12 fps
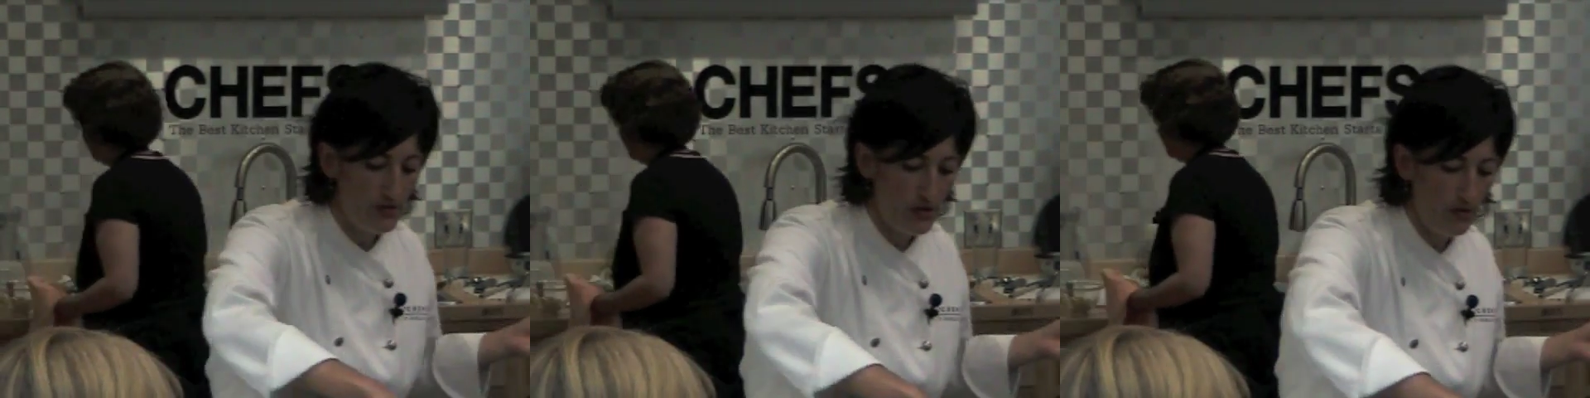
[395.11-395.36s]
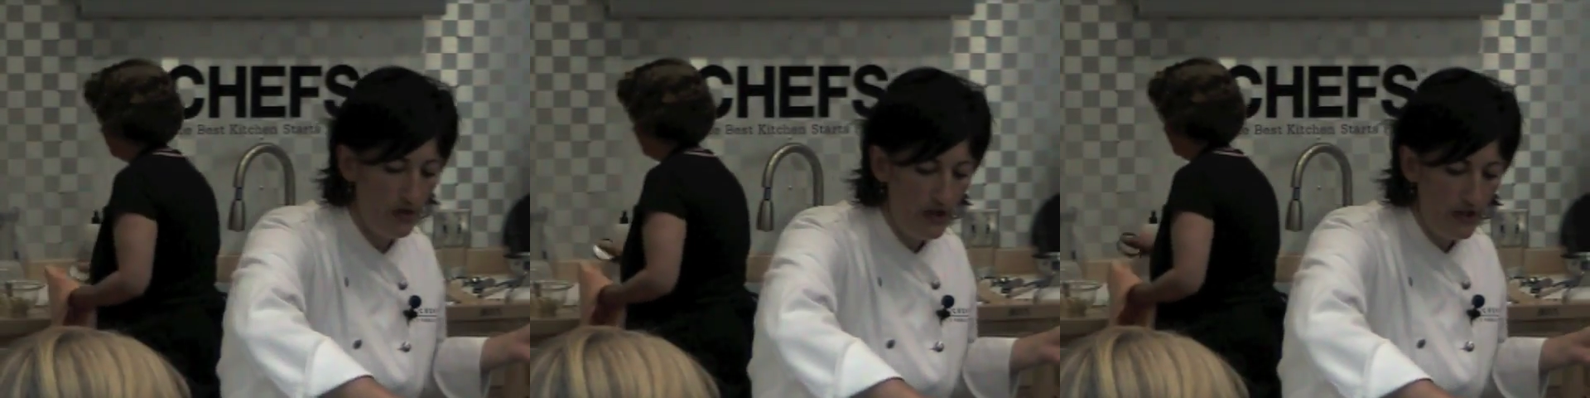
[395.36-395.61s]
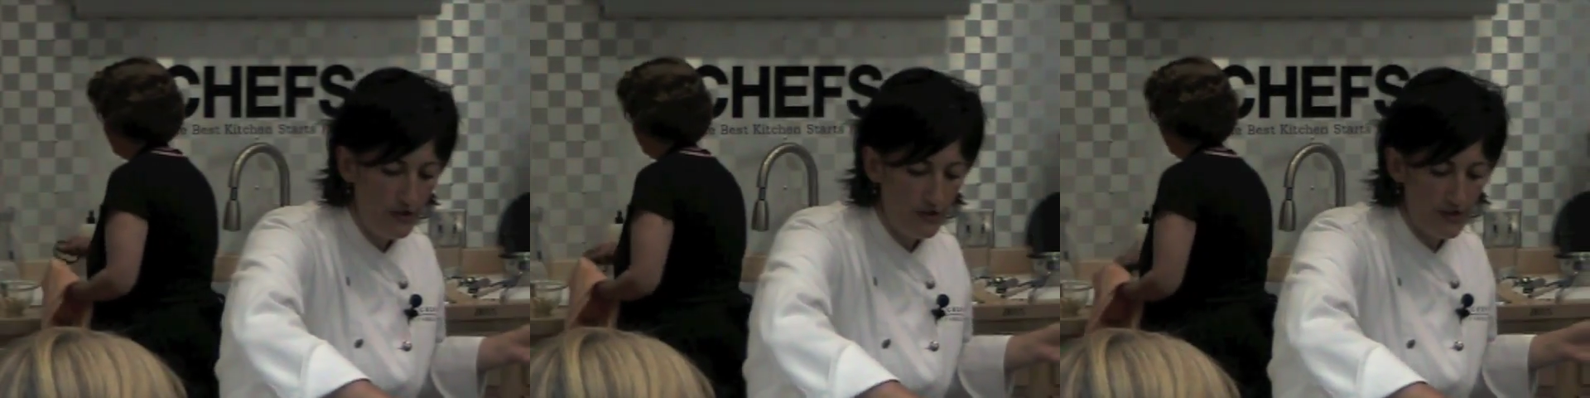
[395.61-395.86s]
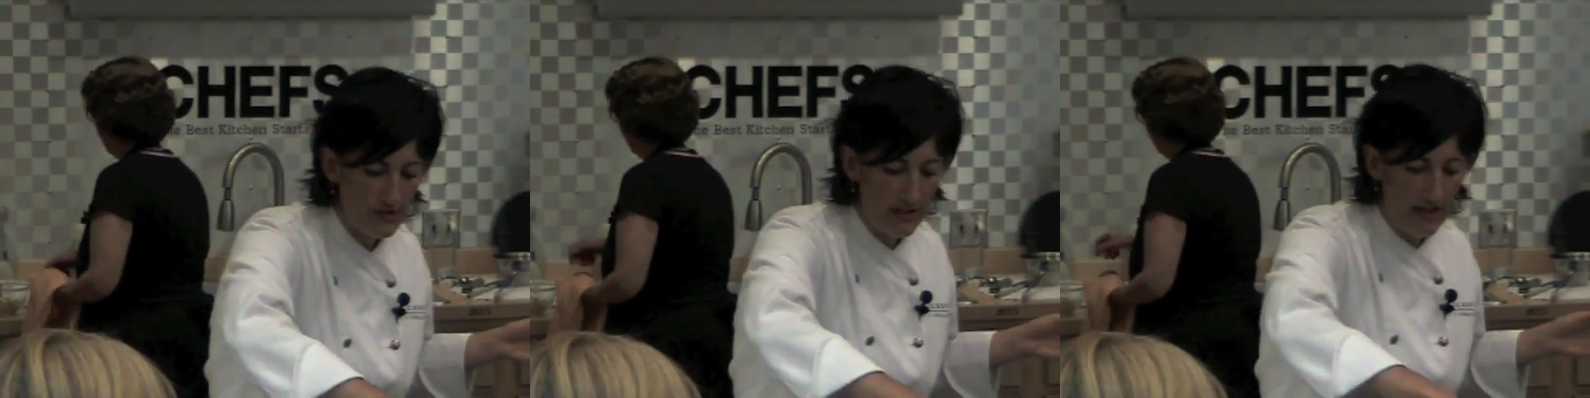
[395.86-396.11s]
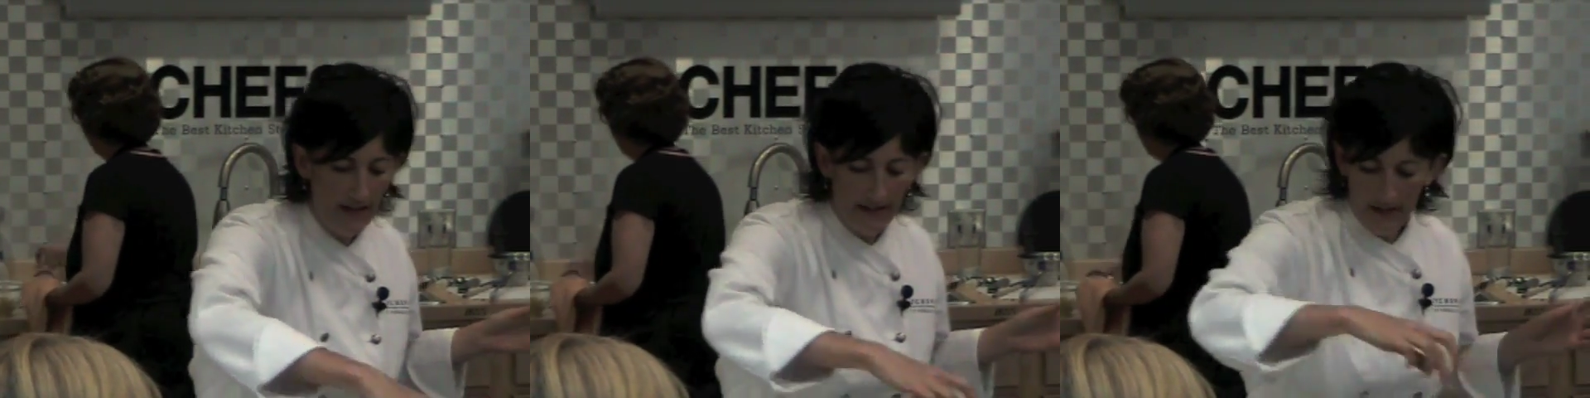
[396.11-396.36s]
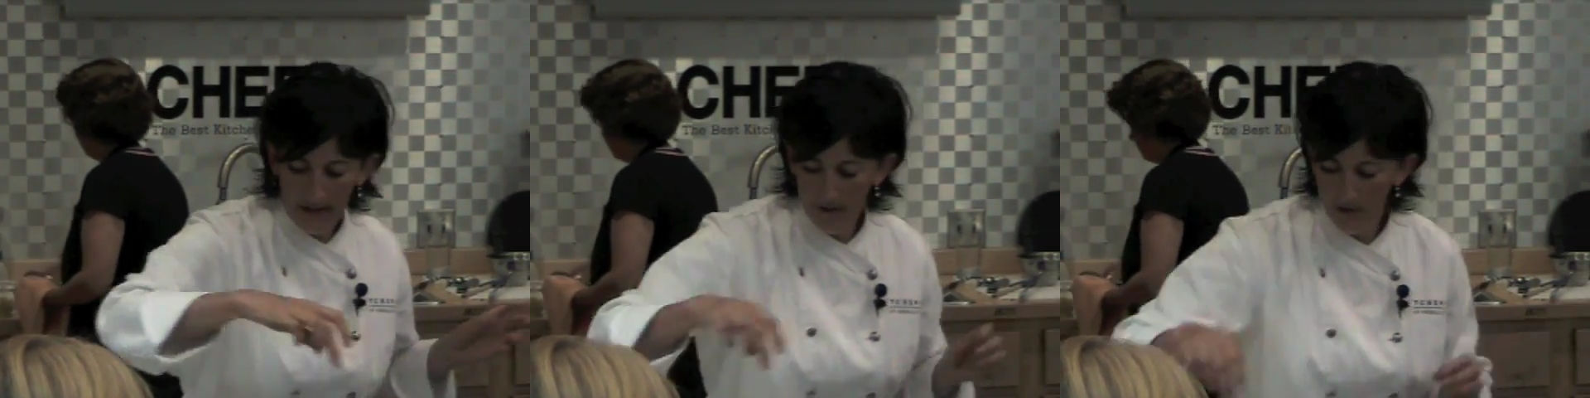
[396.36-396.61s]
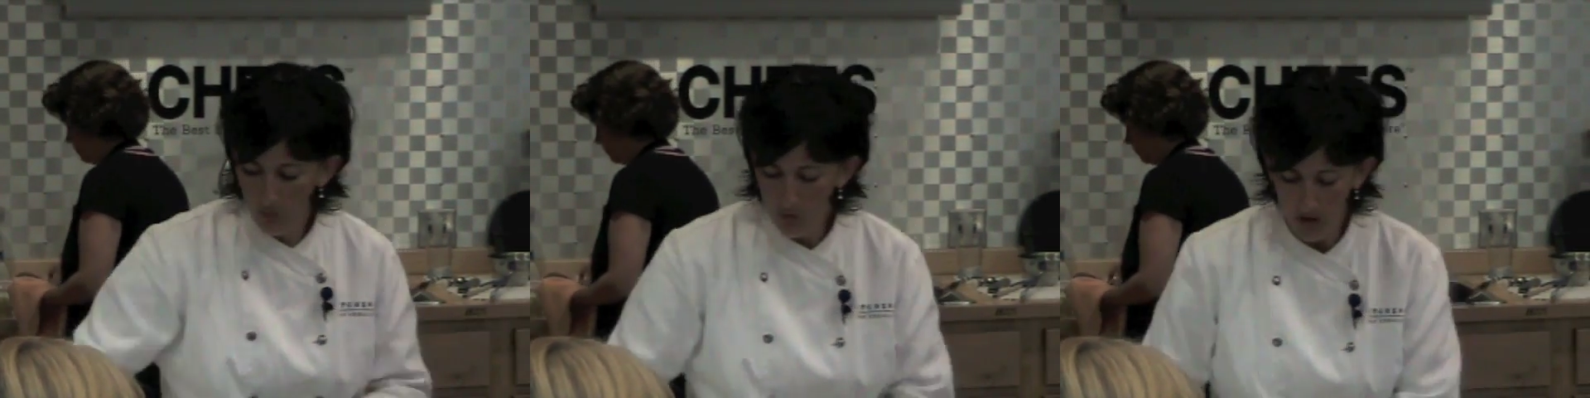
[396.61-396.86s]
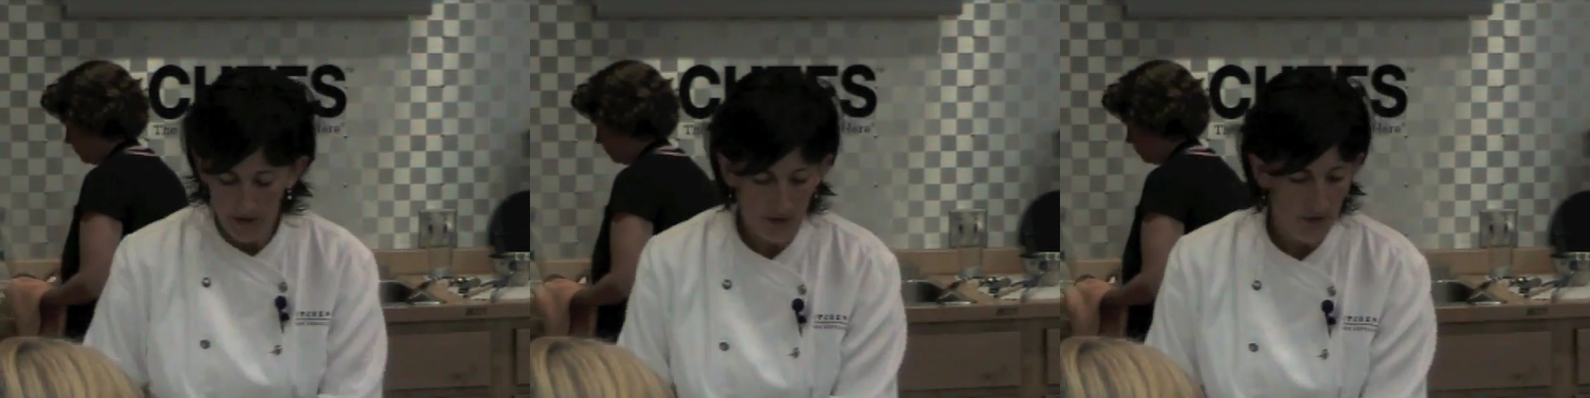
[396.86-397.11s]
So just hot out of the
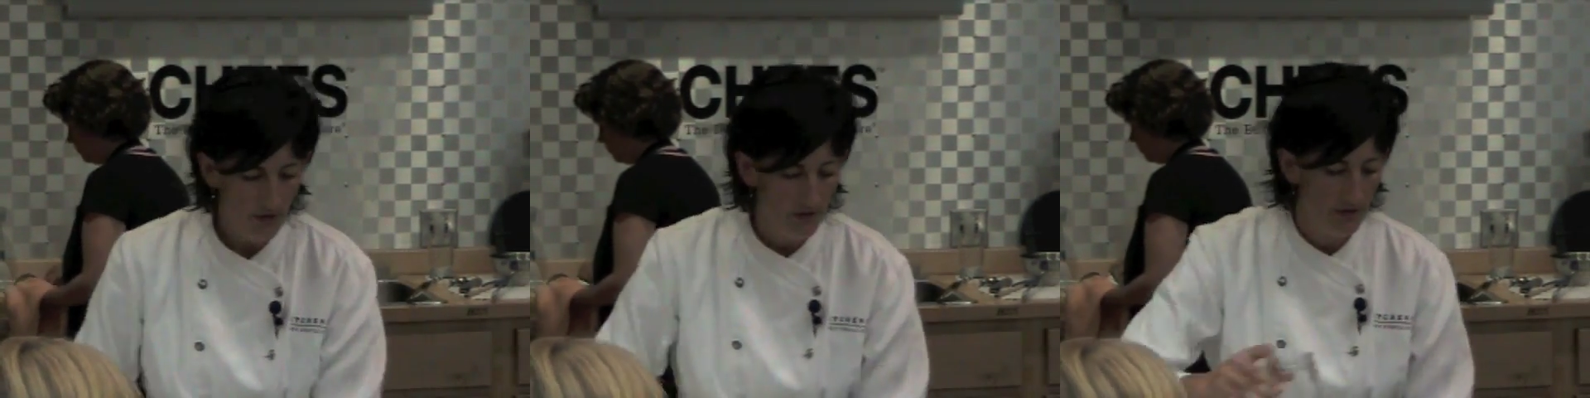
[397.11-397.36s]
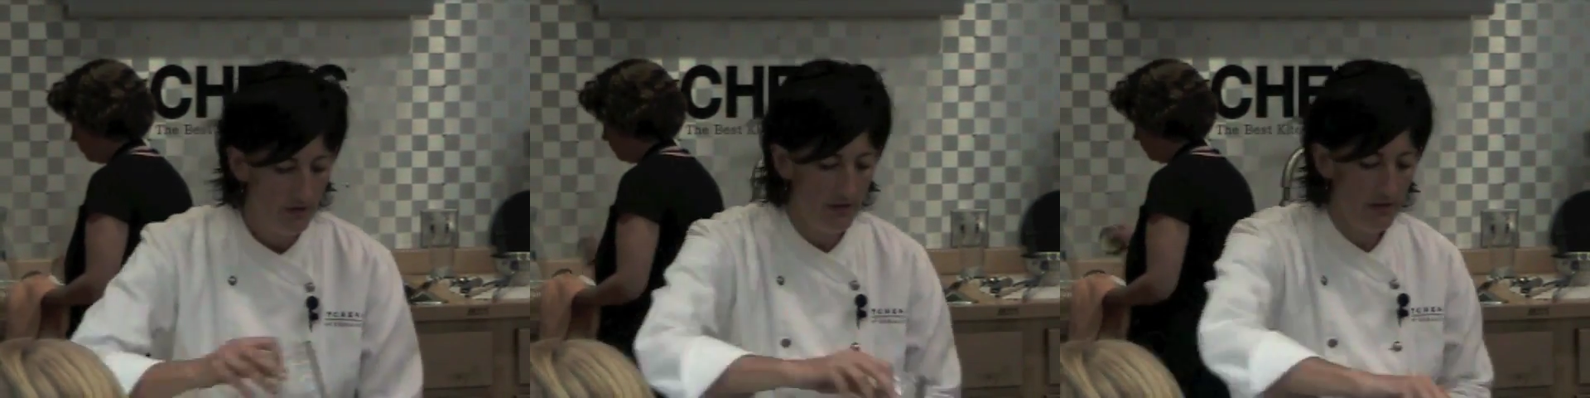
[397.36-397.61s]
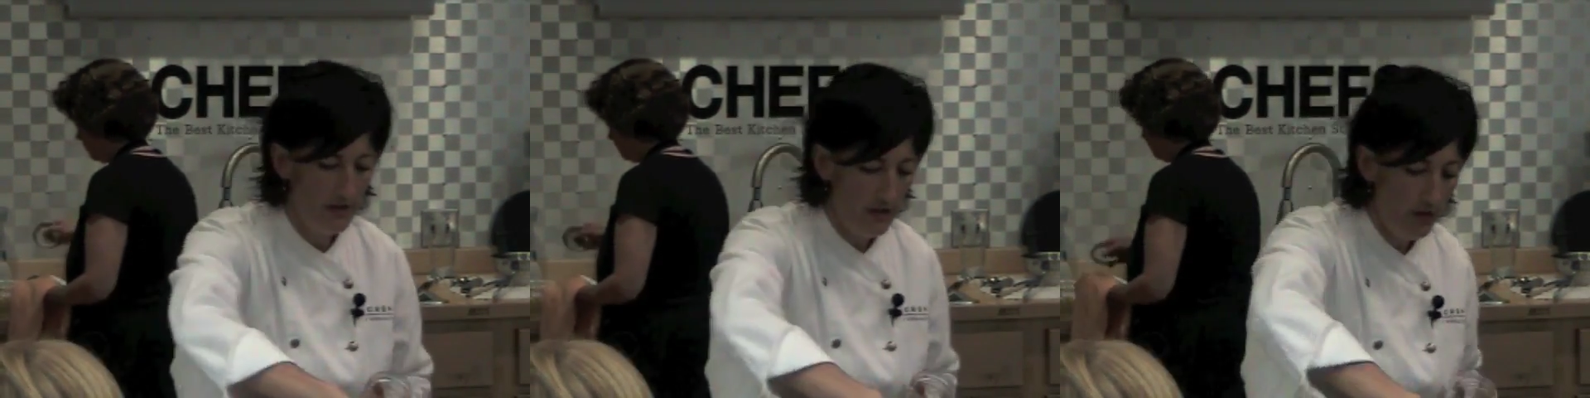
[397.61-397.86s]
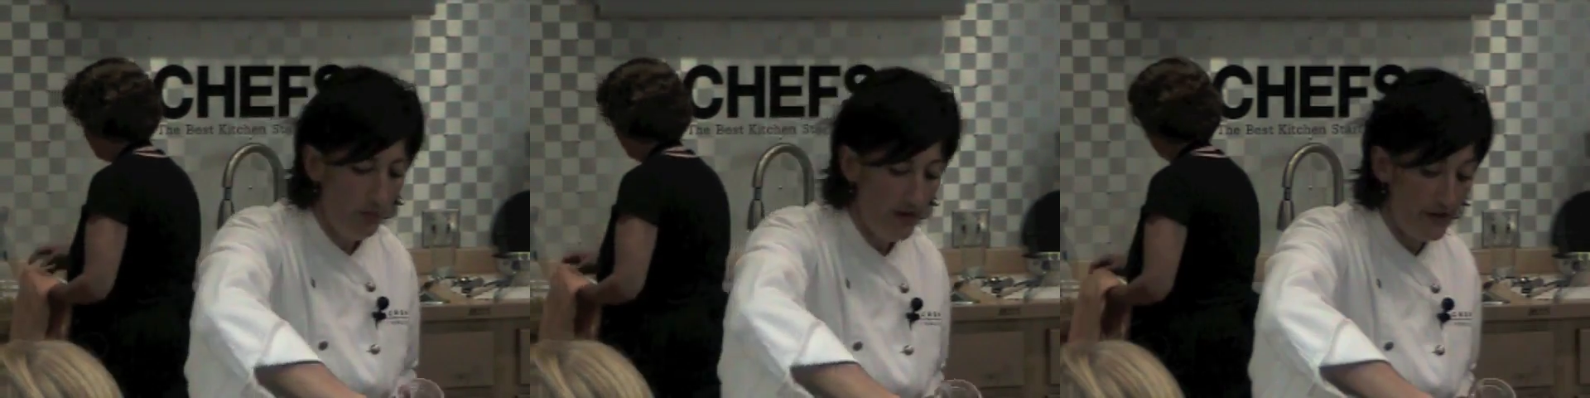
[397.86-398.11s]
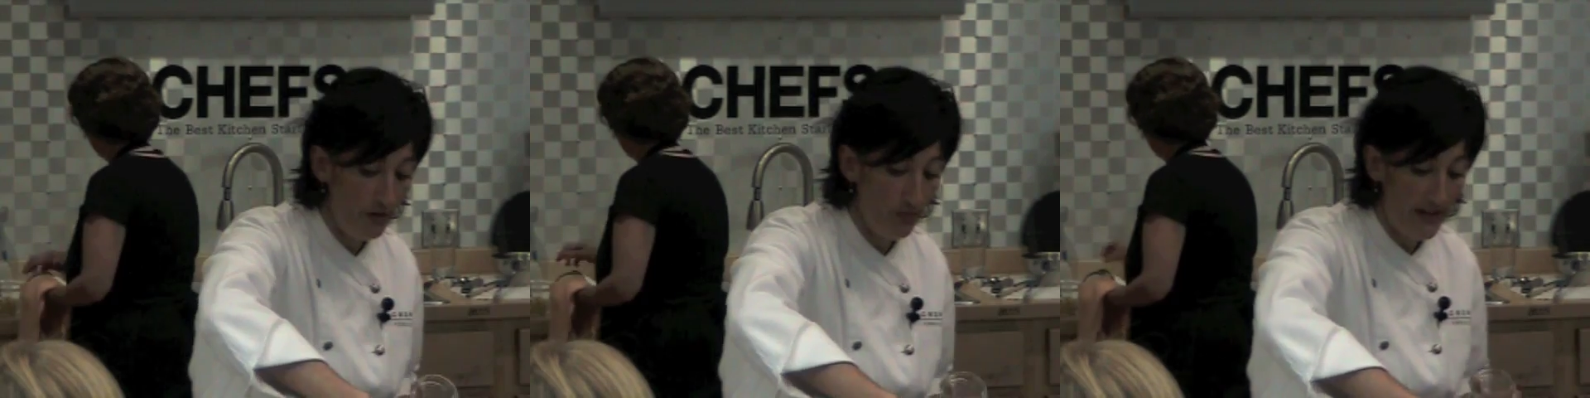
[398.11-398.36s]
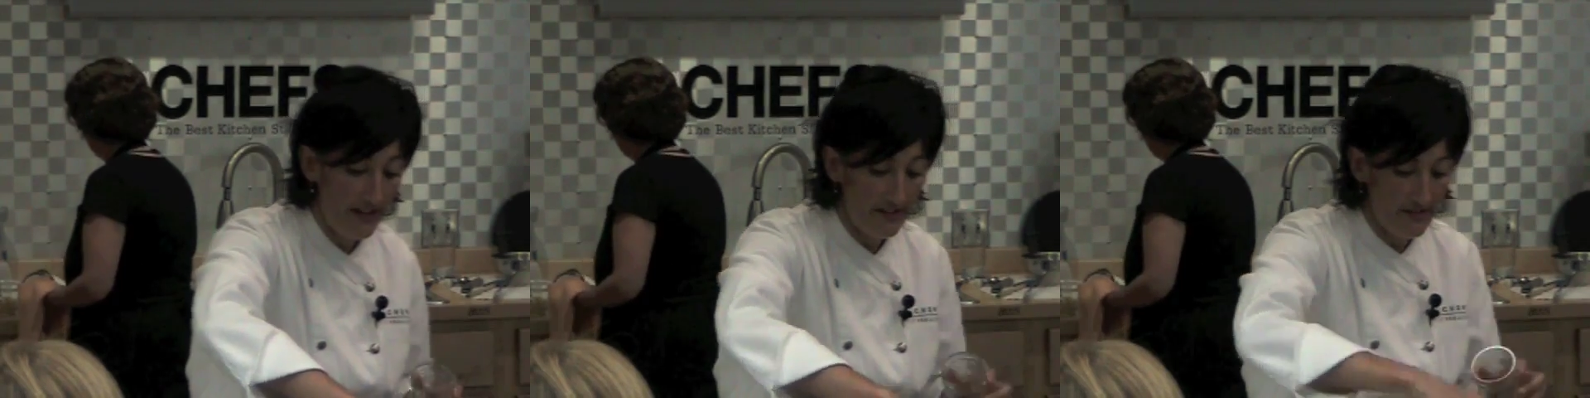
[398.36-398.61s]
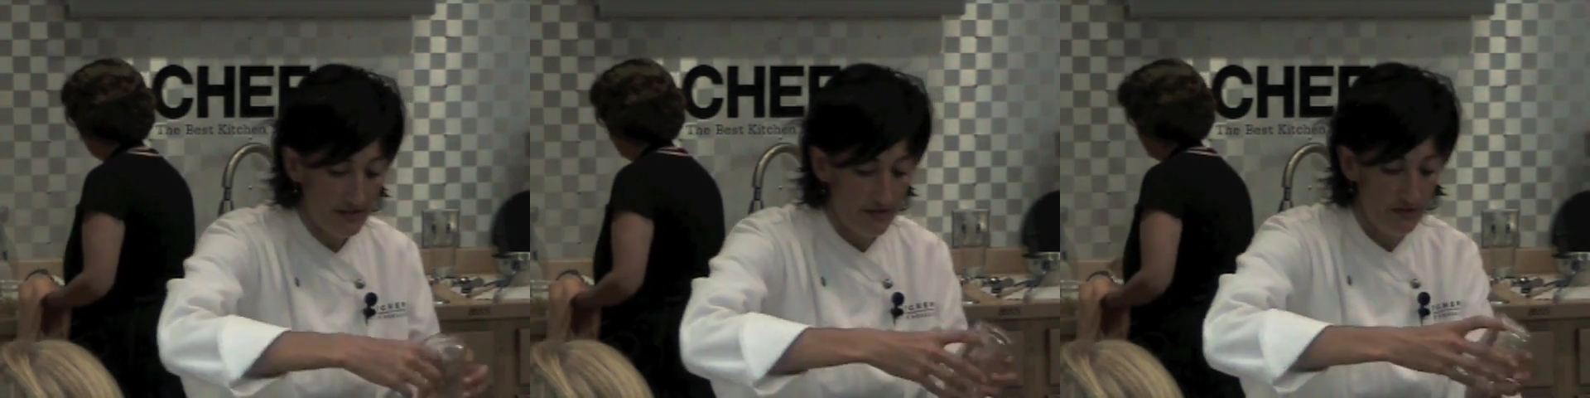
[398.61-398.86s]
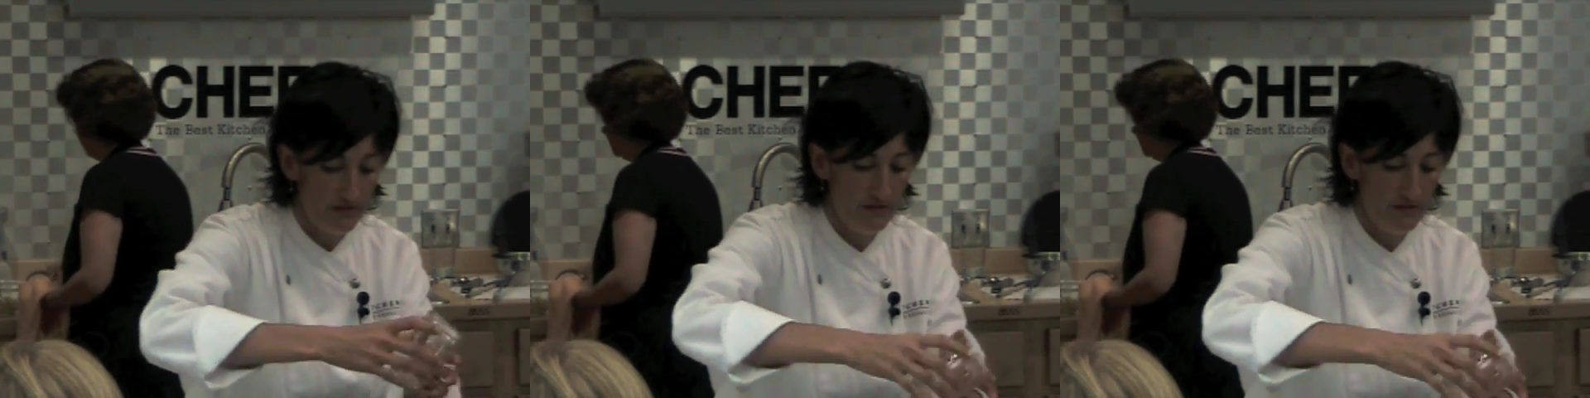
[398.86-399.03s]
water when you're ready to